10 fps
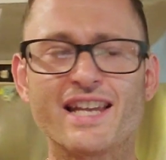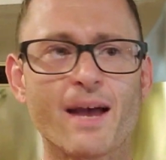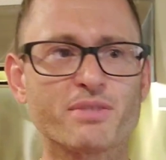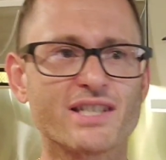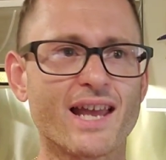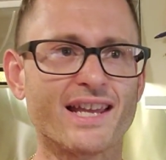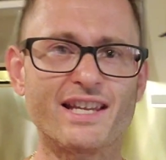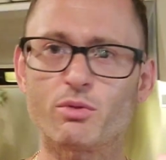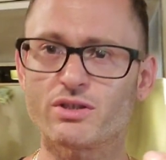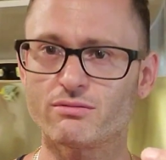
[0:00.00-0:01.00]
kept saying
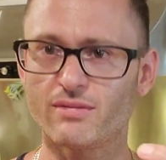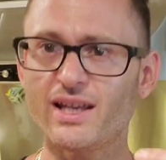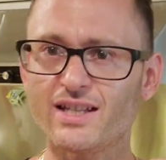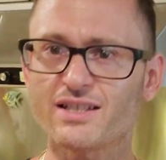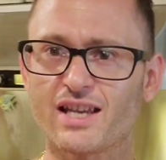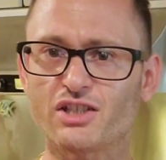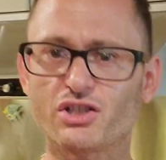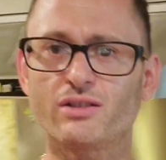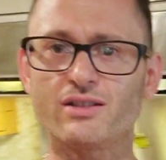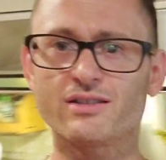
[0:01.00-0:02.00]
he was in his kitchen.